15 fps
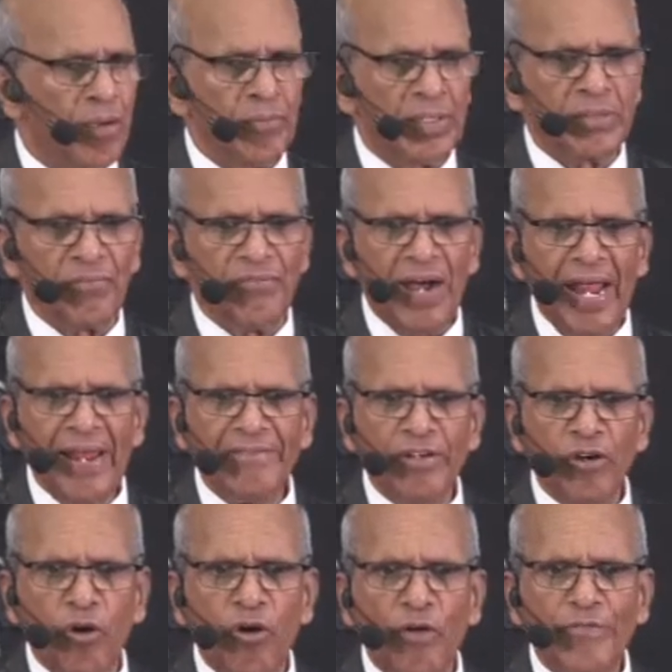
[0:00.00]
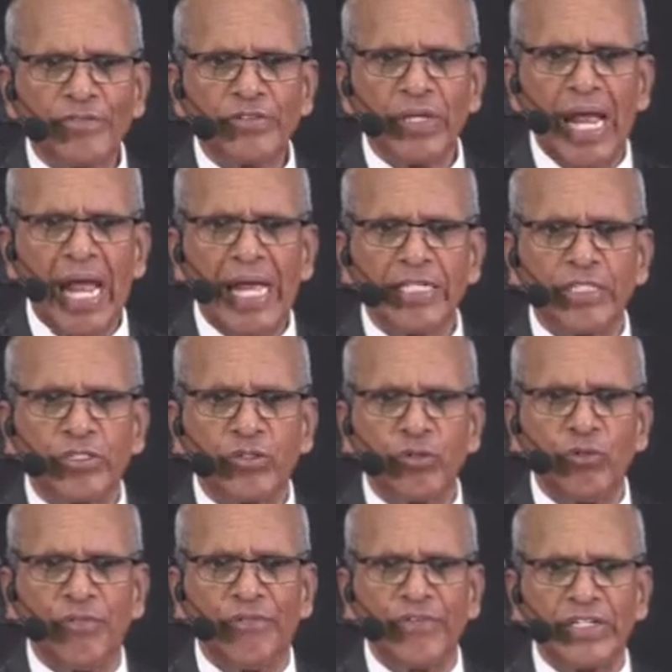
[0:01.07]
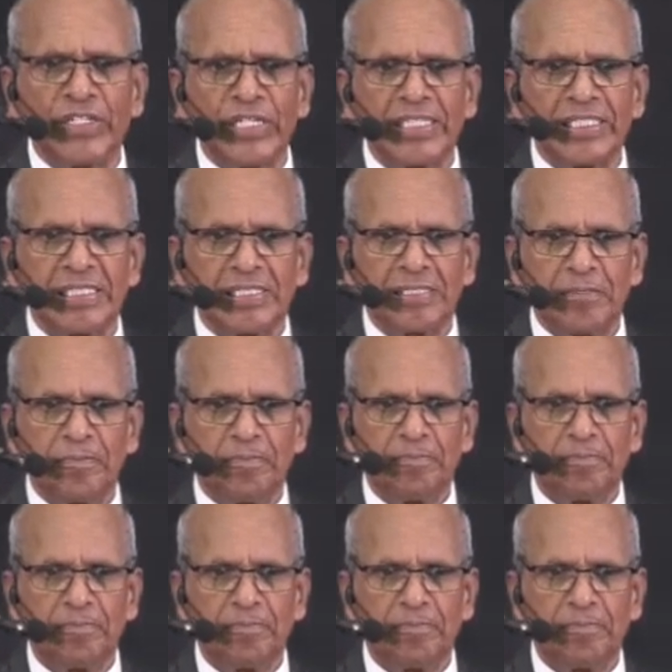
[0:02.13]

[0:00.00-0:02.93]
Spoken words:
with 5 loaves and 2 fishes.